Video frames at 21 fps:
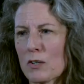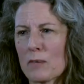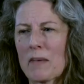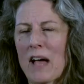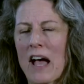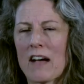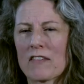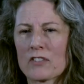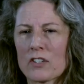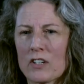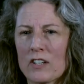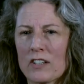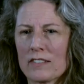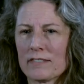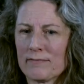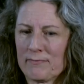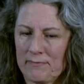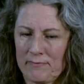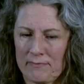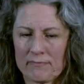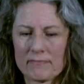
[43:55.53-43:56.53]
them after.
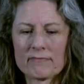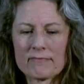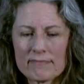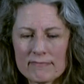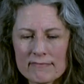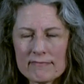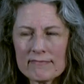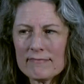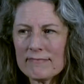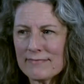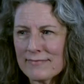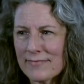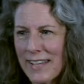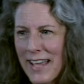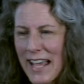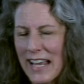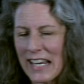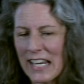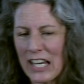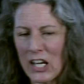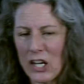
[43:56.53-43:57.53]

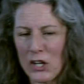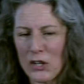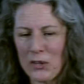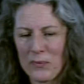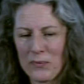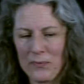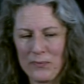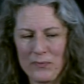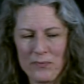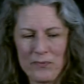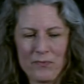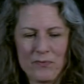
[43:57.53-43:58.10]
Thank you.